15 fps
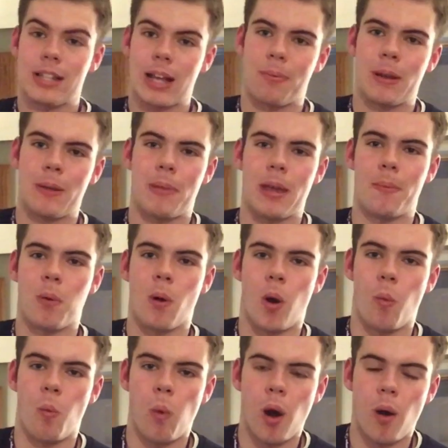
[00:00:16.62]
happening, people,
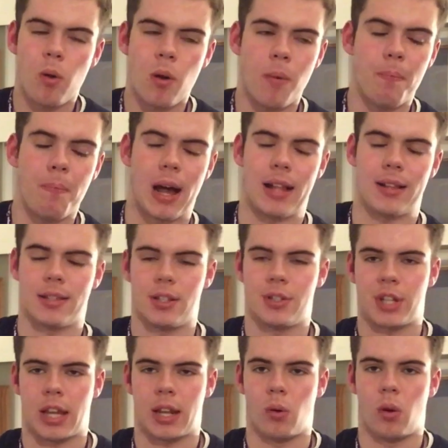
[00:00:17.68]
and welcome back to the
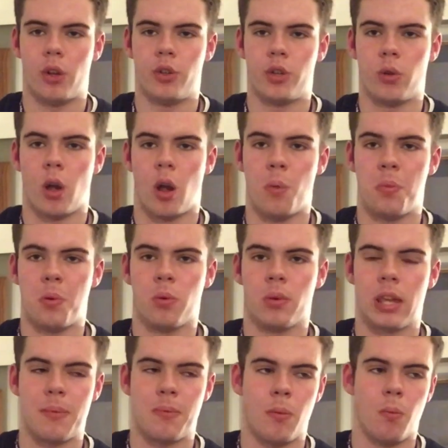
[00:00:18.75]
channel. I do hope you're
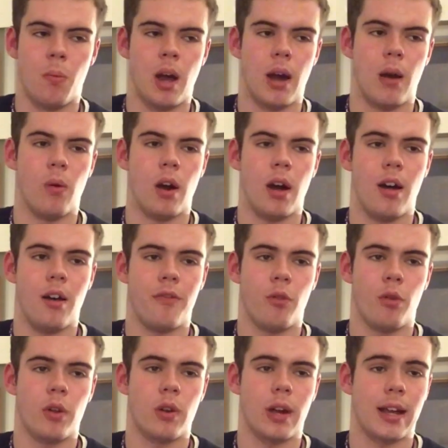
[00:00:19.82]
keeping well.
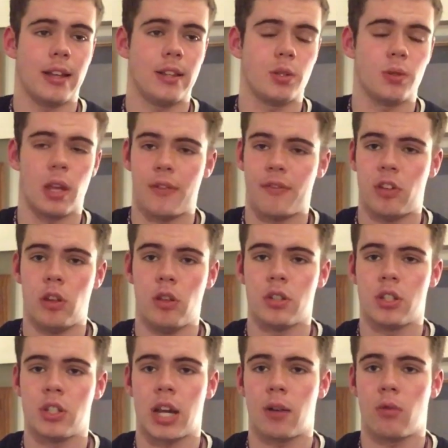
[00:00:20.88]
Before you crack into it, if you're new to
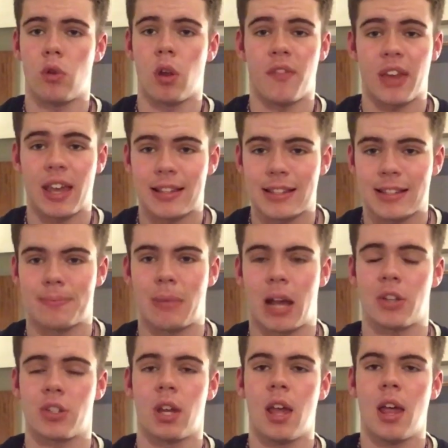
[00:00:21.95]
the channel, don't forget to
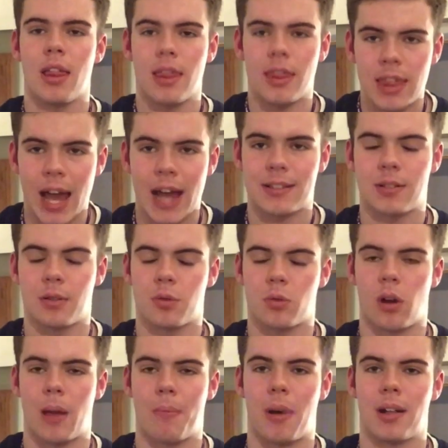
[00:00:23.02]
smash that
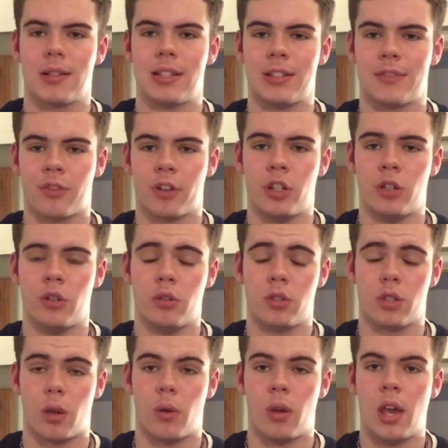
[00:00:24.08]
subscribe button. It's free to do
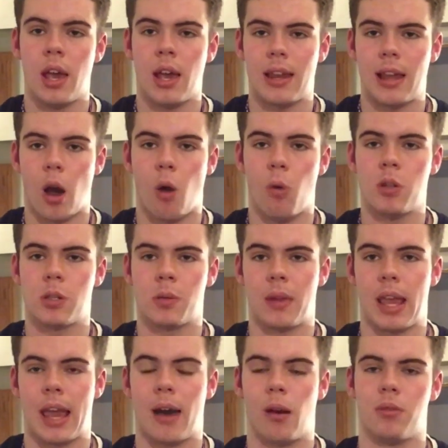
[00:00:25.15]
so, and it
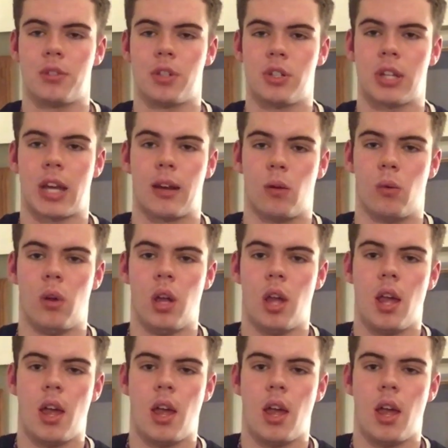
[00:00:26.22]
ultimately helps the channel